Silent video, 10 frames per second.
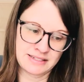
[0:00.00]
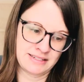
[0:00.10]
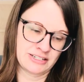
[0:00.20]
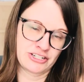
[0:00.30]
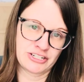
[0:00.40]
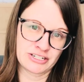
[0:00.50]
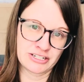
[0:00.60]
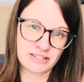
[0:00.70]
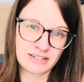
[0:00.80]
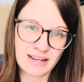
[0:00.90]
such
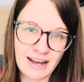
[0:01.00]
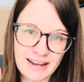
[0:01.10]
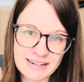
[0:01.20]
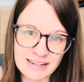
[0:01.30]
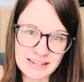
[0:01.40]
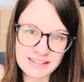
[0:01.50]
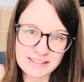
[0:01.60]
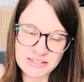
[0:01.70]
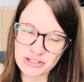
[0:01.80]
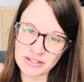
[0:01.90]
high
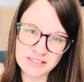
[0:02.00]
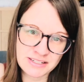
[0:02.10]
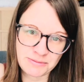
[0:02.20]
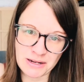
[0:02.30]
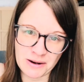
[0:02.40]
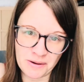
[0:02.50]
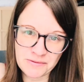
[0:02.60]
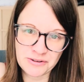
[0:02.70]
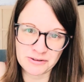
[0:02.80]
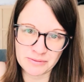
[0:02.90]
needs just to be
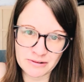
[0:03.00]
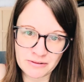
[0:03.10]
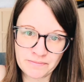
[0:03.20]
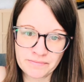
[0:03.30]
comfortable.